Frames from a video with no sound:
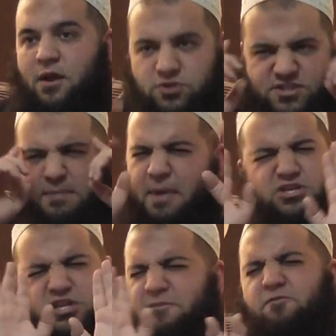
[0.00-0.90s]
Now just
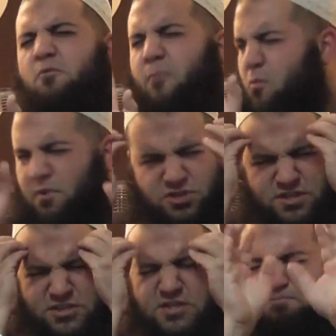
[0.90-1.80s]
imagine that for a moment.
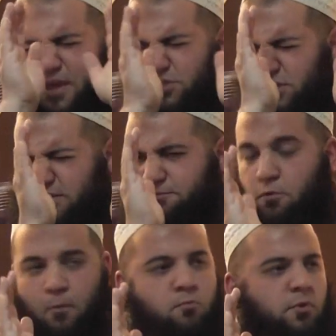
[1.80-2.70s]
Just, just picture this
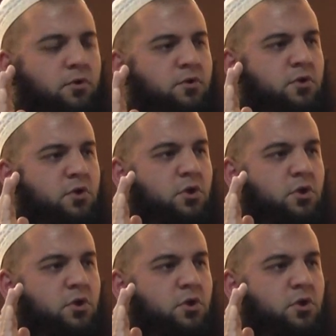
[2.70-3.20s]
for a moment.